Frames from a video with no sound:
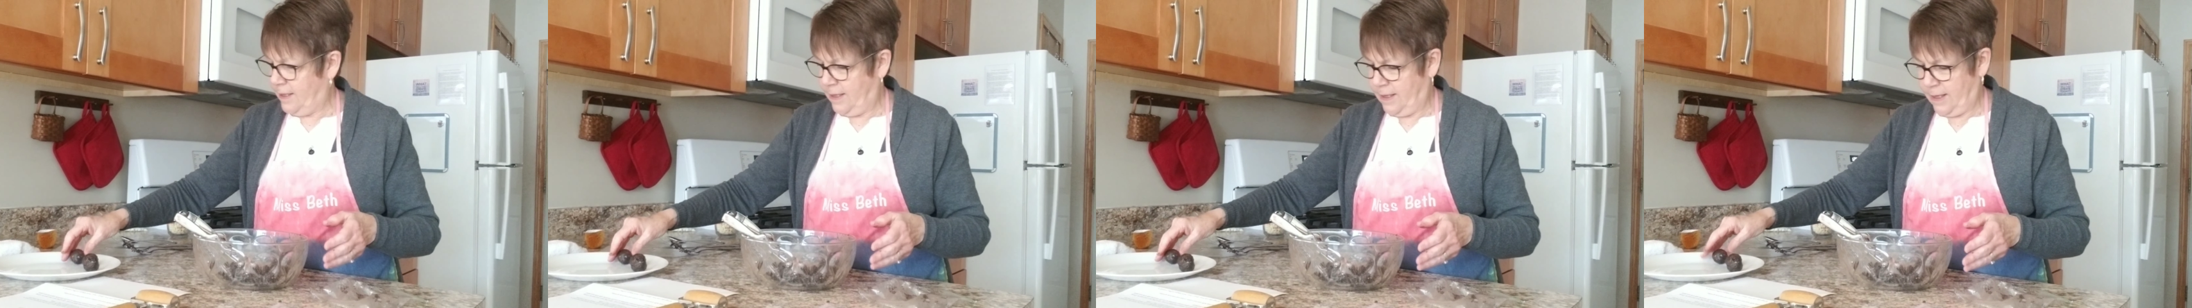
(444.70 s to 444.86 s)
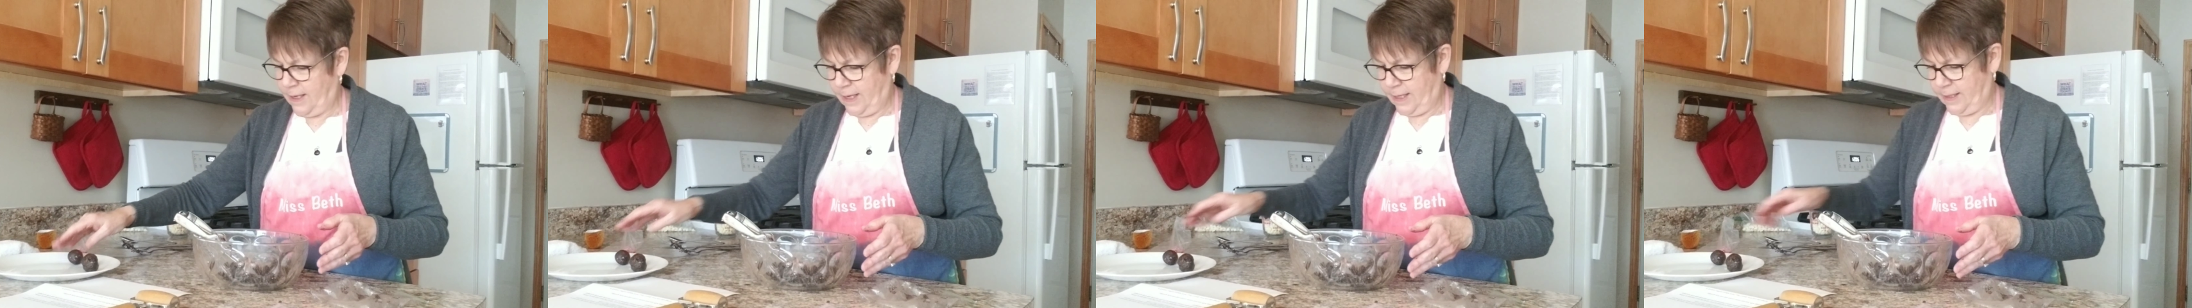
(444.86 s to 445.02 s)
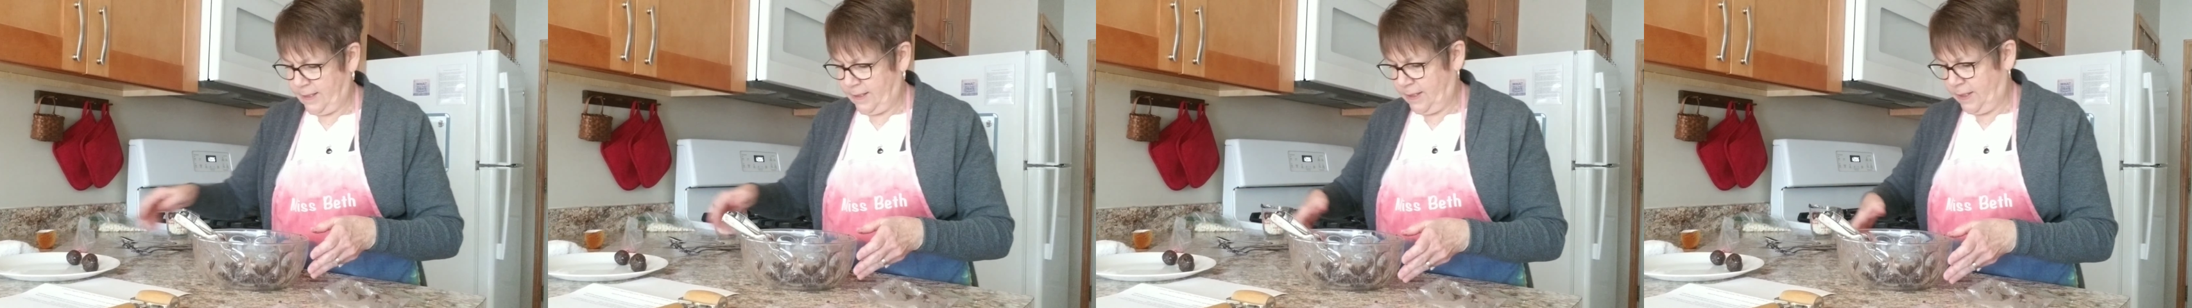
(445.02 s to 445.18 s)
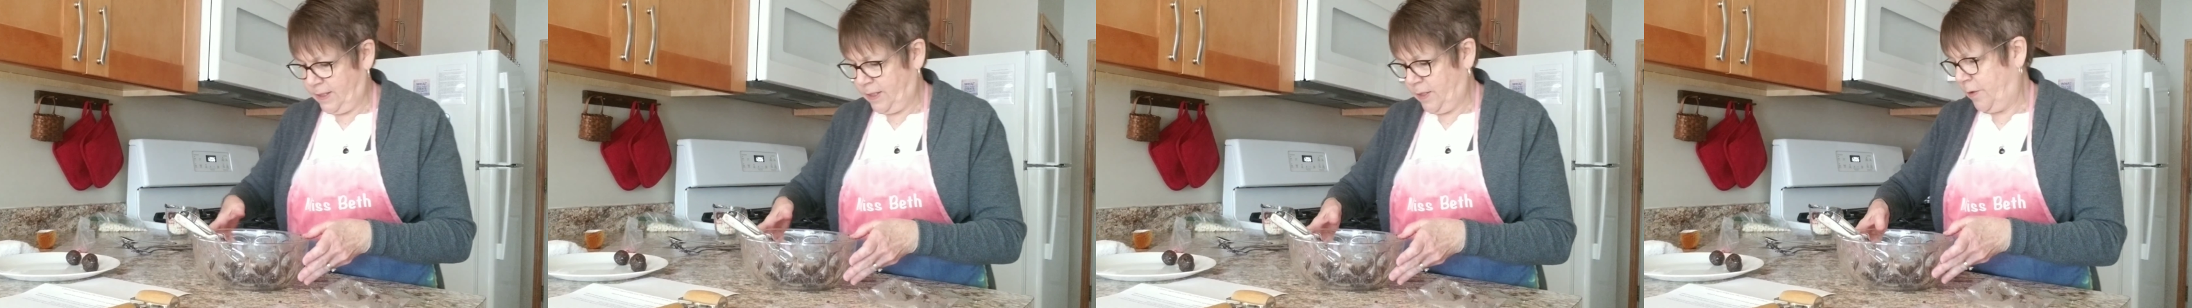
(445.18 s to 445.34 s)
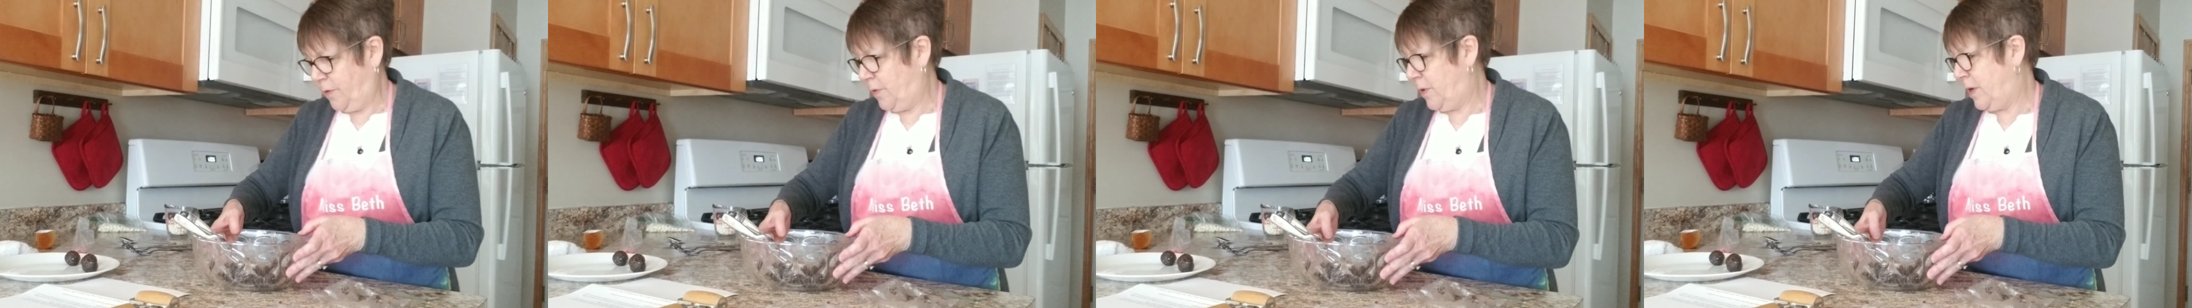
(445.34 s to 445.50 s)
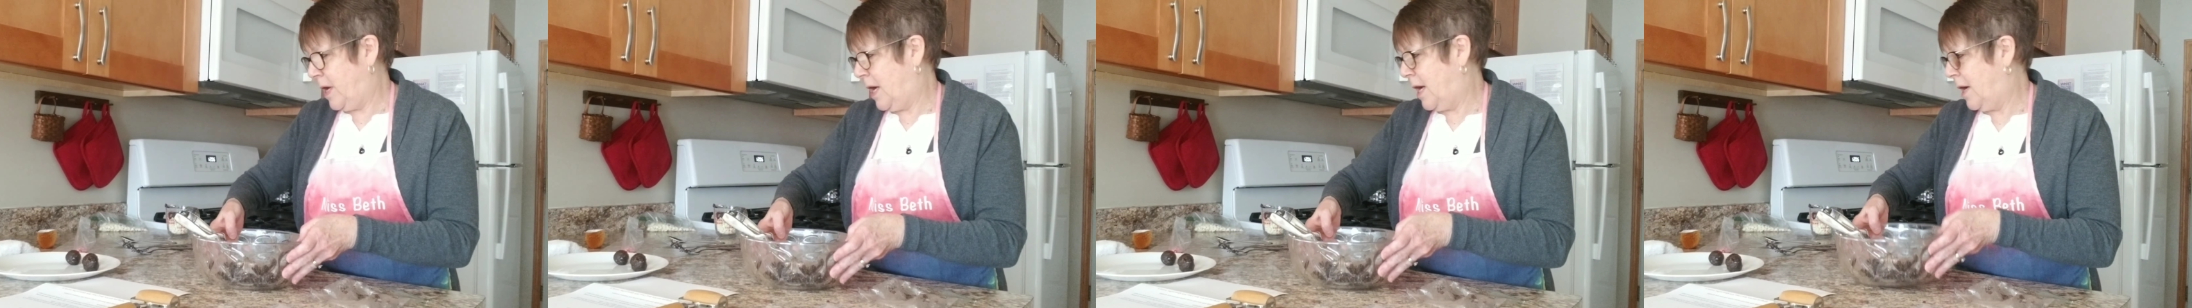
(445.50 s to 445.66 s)
And so
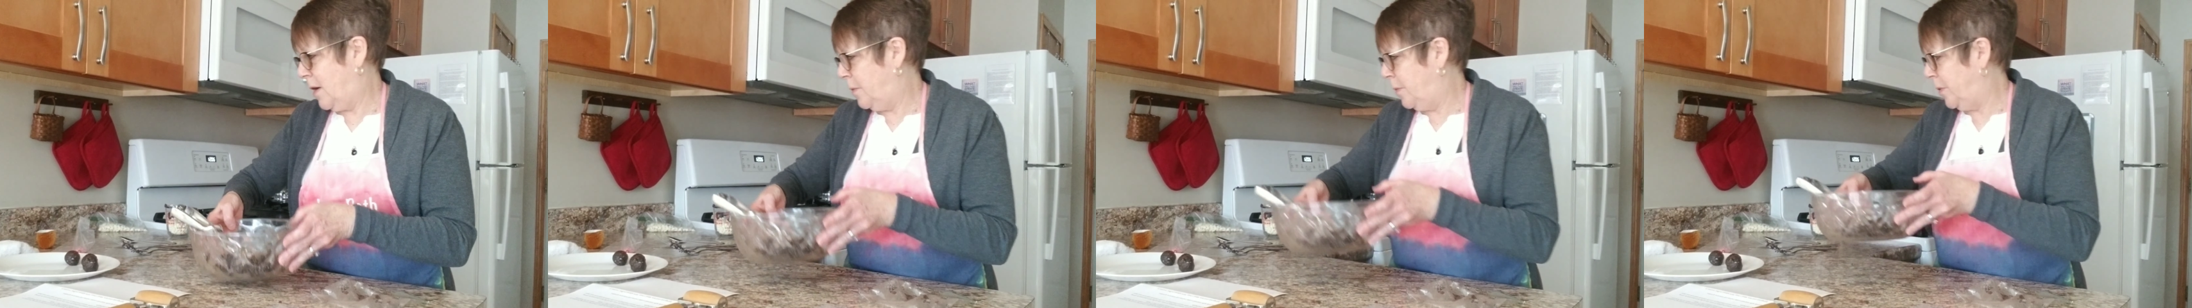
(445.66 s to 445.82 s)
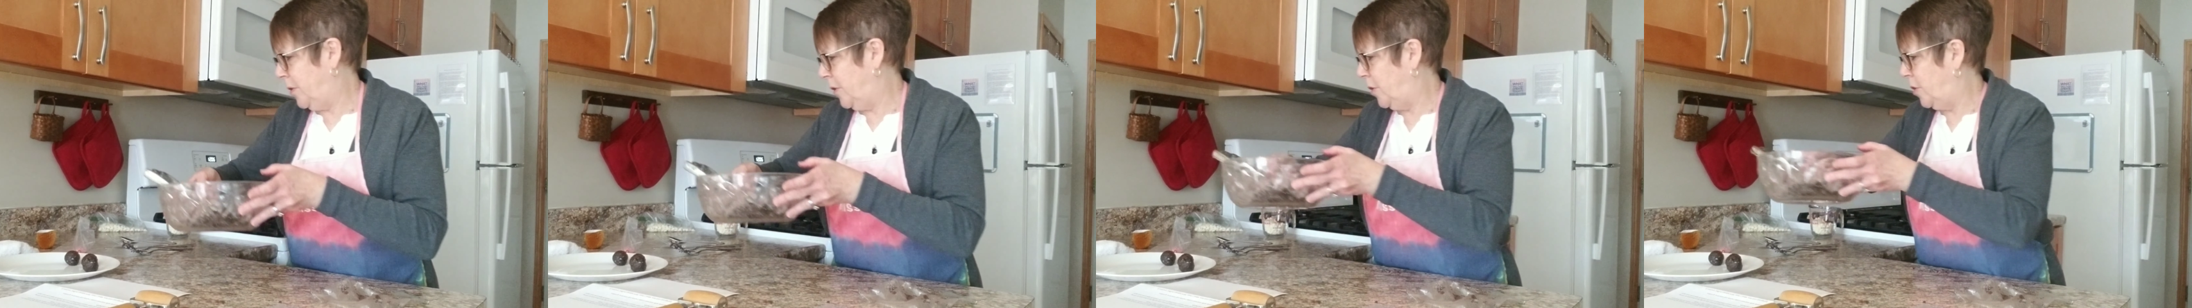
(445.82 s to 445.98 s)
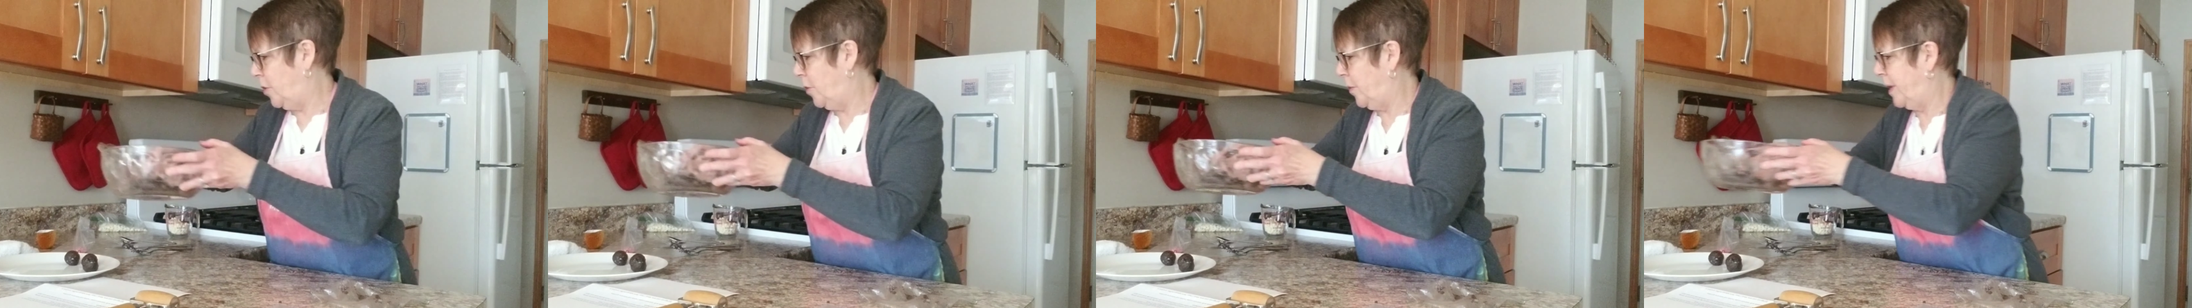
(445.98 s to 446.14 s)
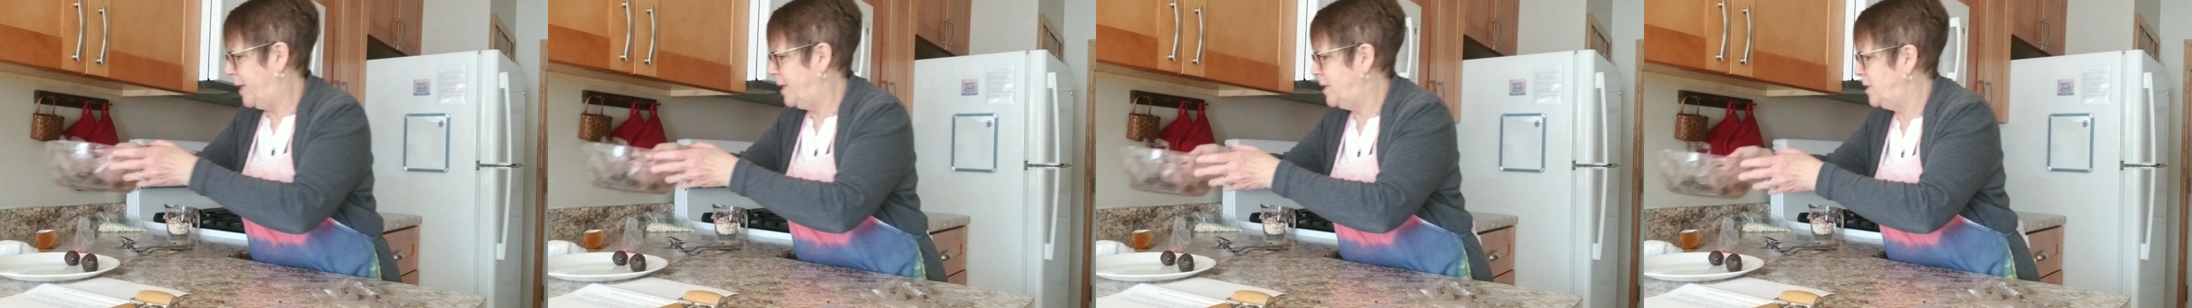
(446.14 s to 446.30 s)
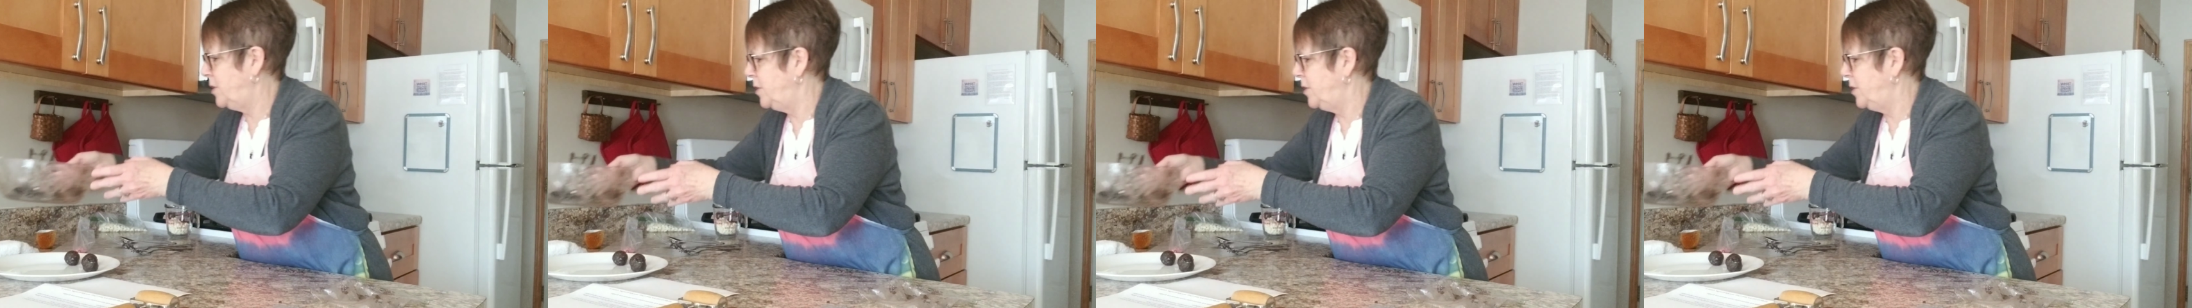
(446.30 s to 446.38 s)
now we're going